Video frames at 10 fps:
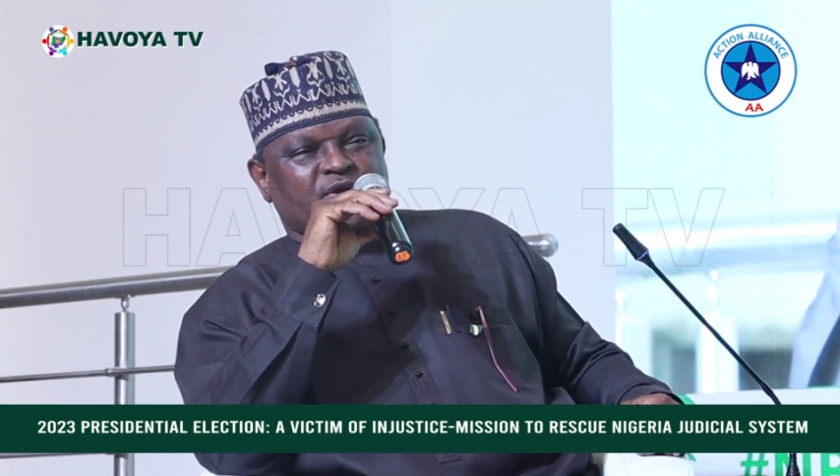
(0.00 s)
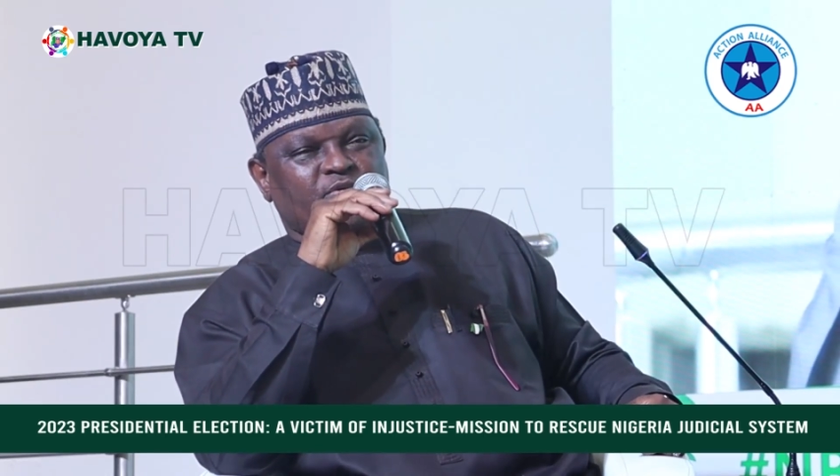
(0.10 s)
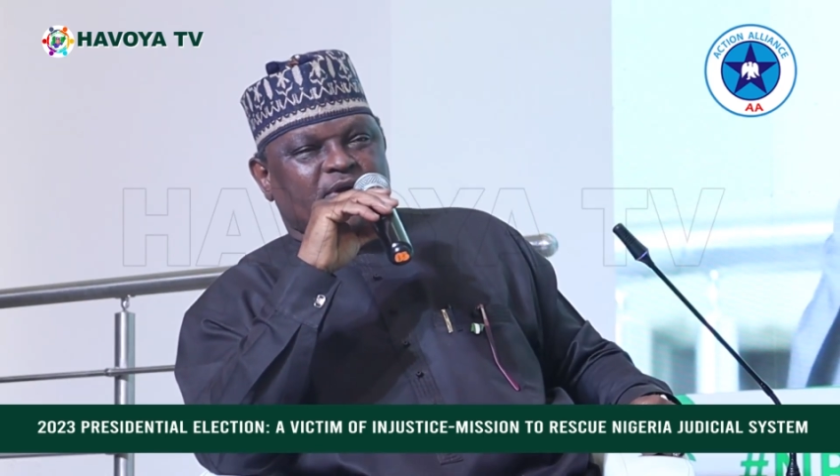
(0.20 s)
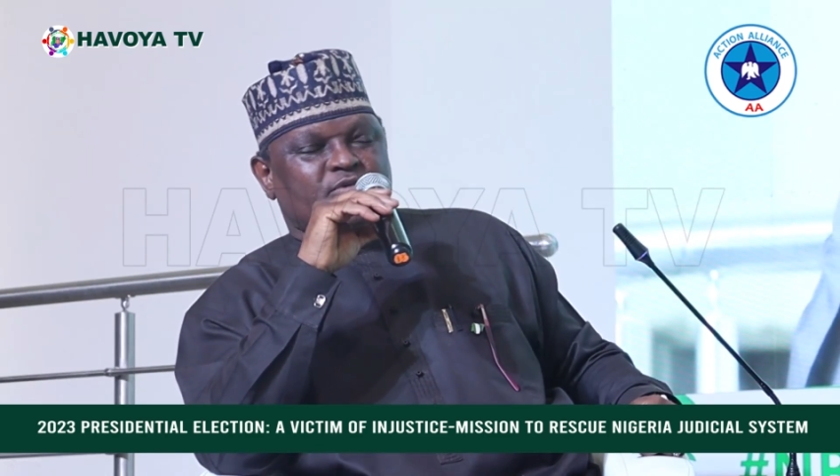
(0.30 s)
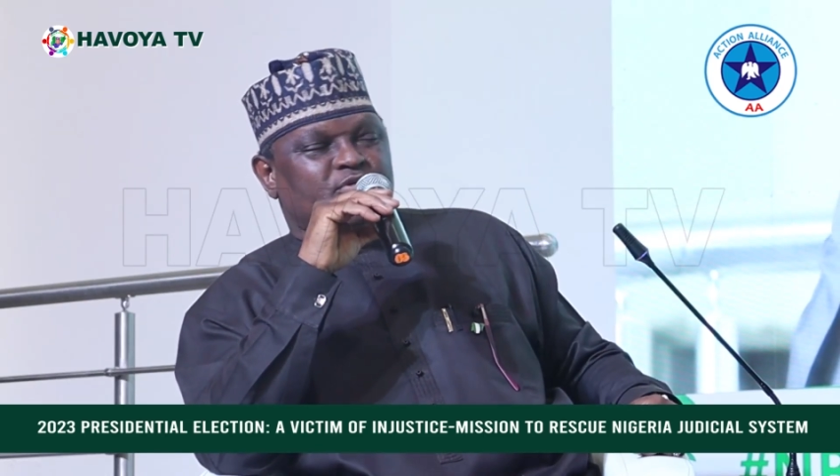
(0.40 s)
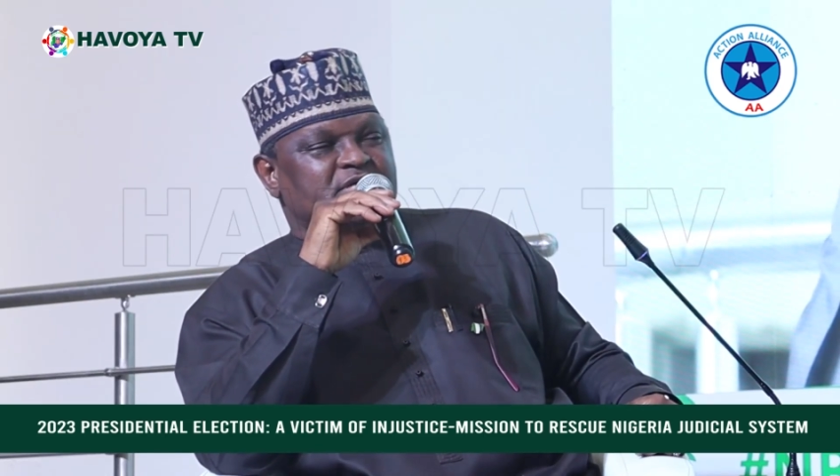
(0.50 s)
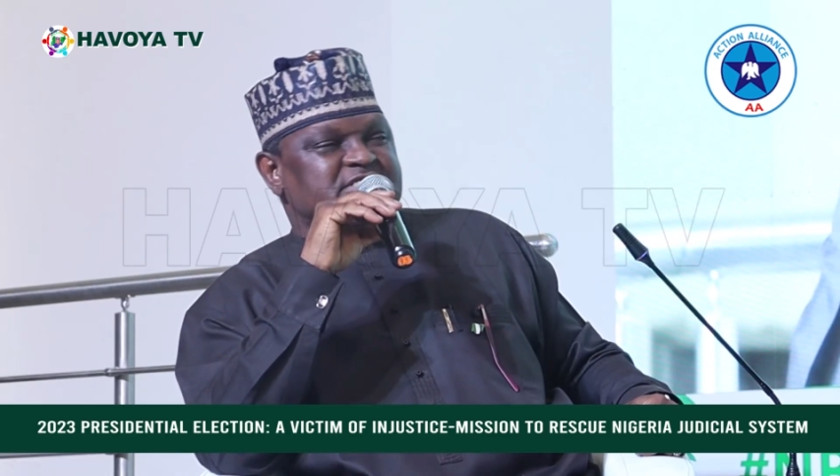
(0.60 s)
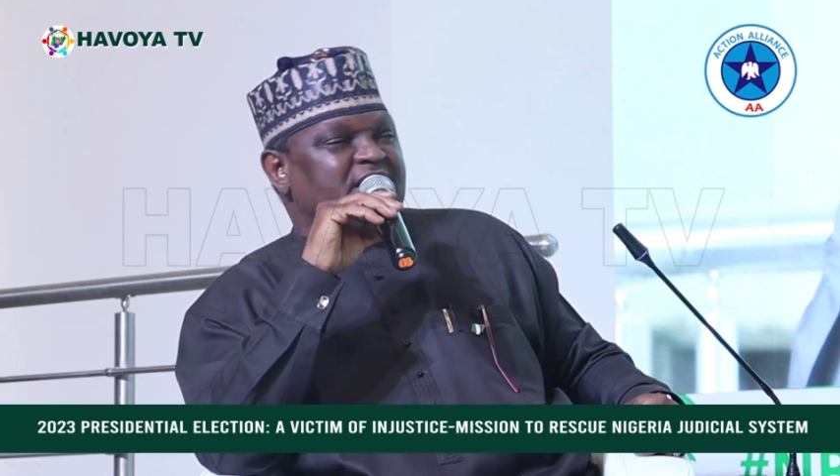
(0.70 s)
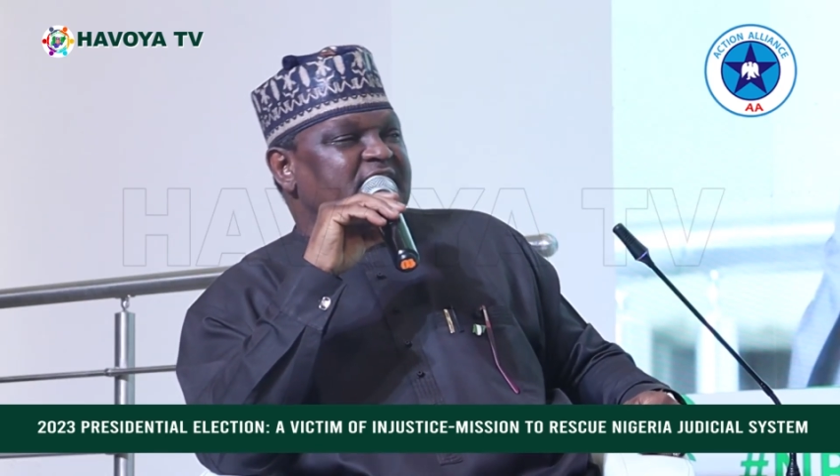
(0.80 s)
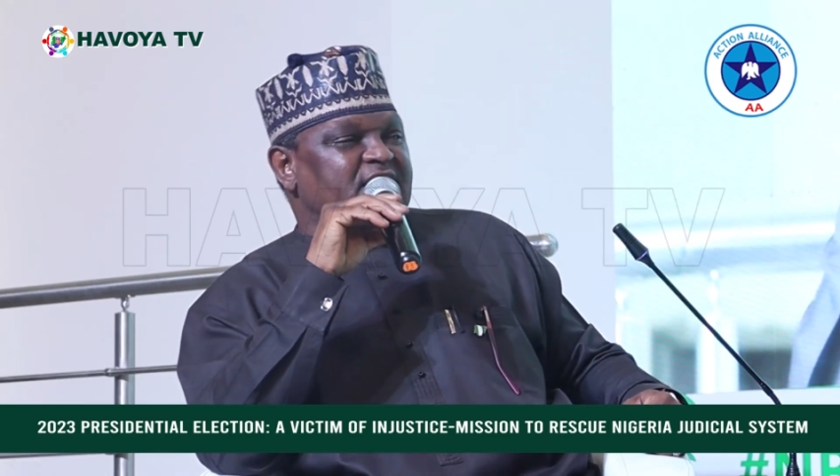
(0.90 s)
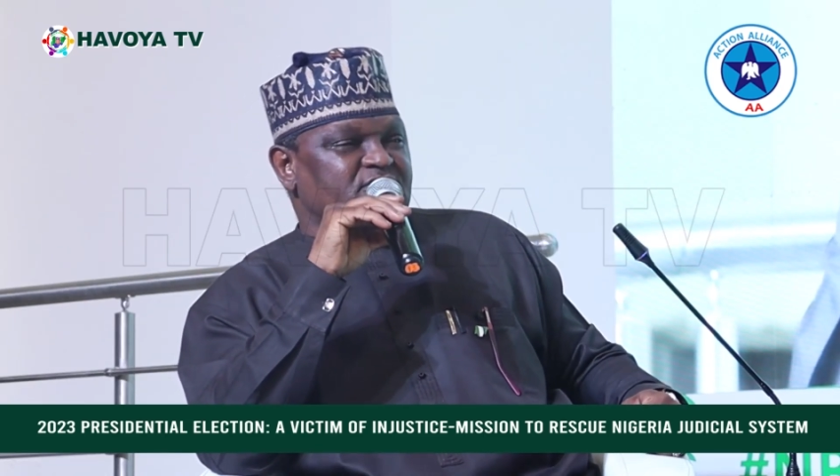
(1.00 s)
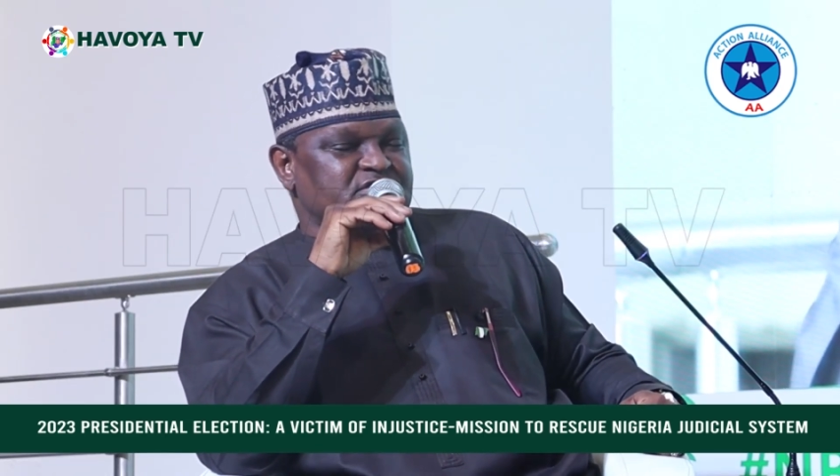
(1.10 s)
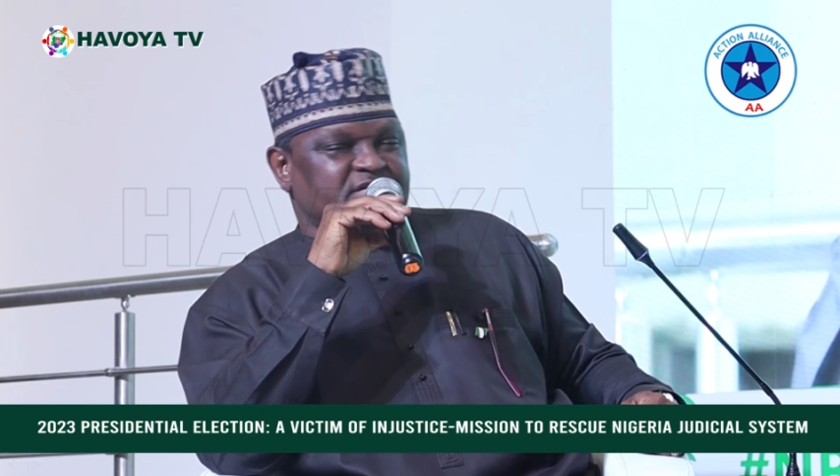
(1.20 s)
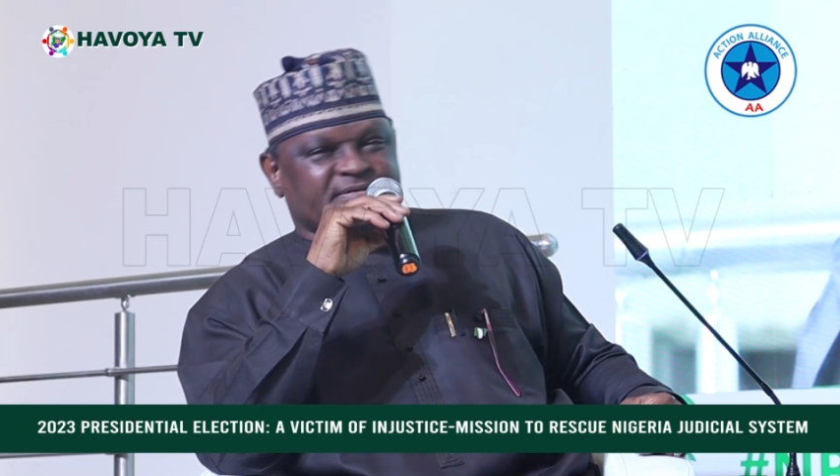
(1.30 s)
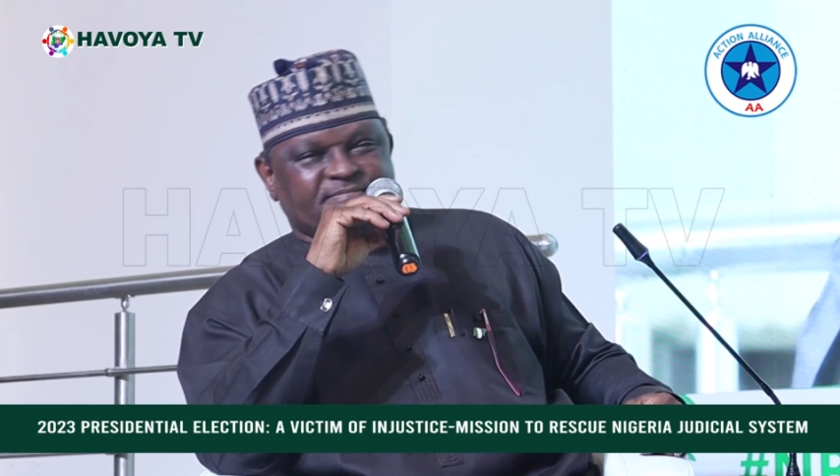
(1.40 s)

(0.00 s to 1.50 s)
were once our counsel.